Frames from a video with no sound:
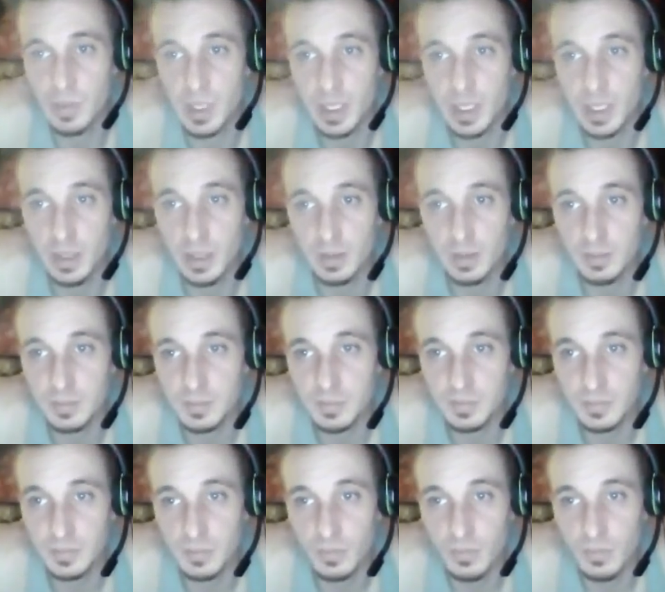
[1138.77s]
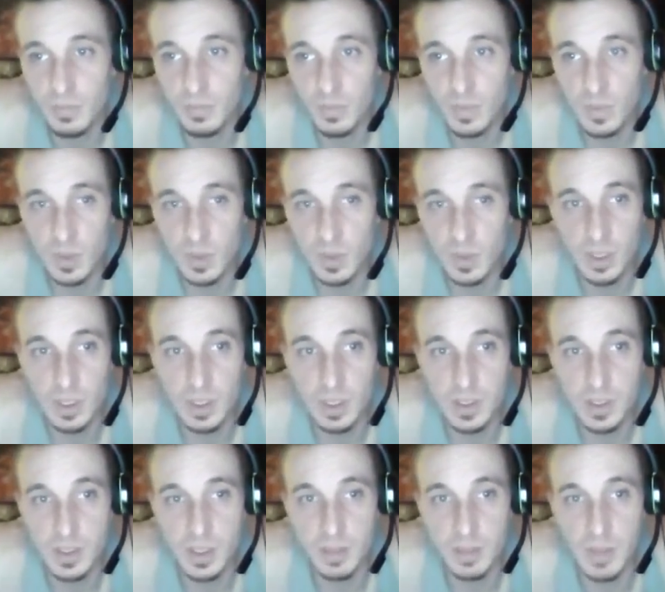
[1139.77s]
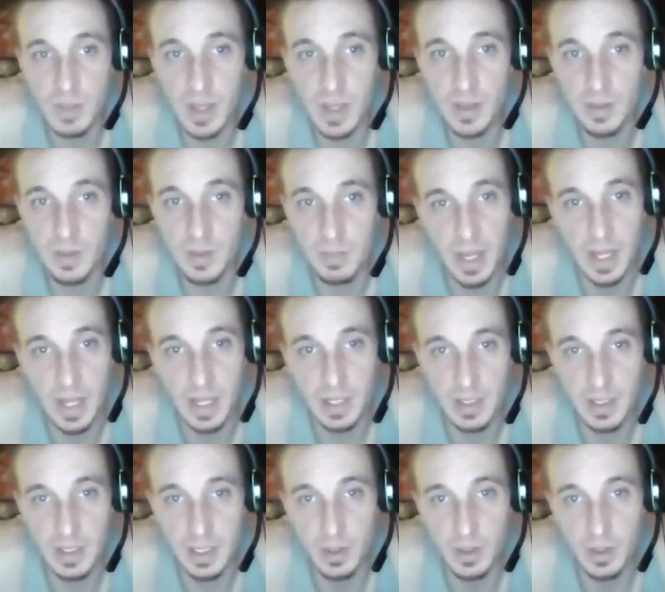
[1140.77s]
being? It is the mother mind that